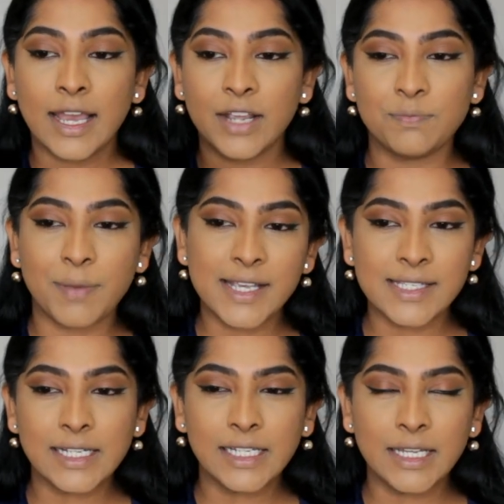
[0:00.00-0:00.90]
it
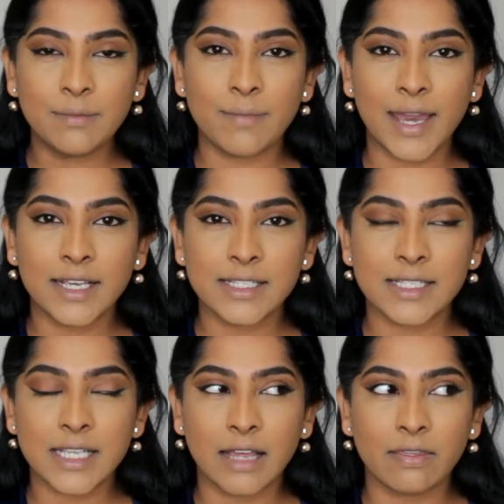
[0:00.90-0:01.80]
basically
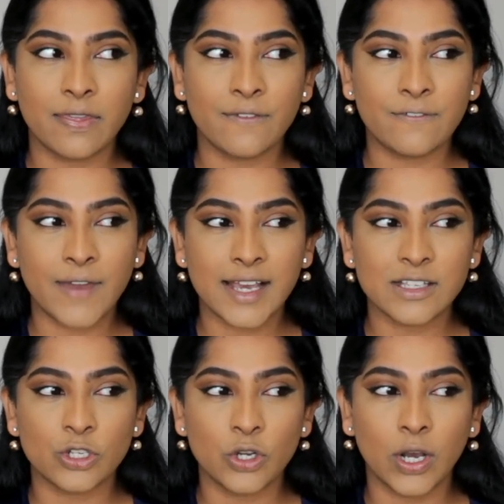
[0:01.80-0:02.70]
makes the
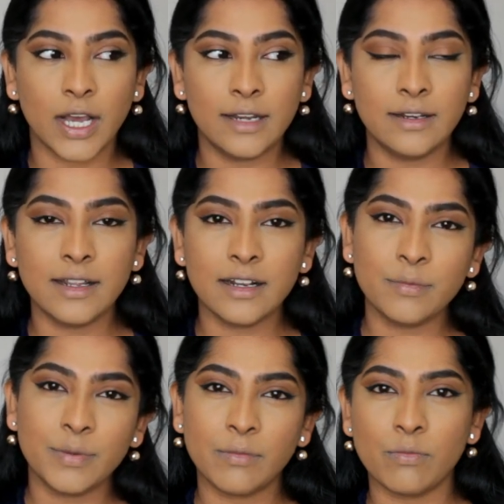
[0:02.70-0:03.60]
face look a
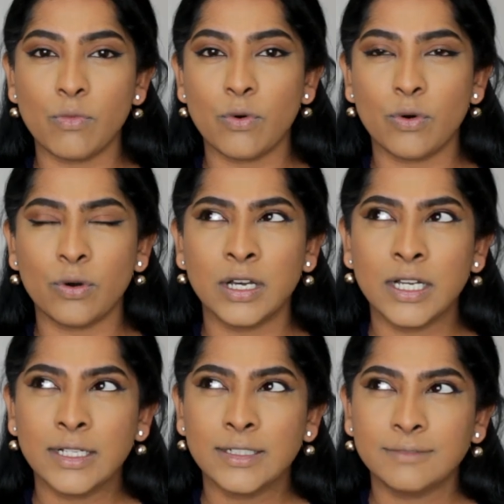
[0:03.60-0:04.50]
little bit more
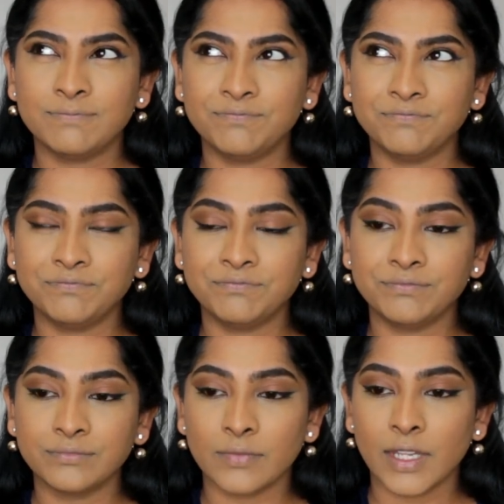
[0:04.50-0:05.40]
um,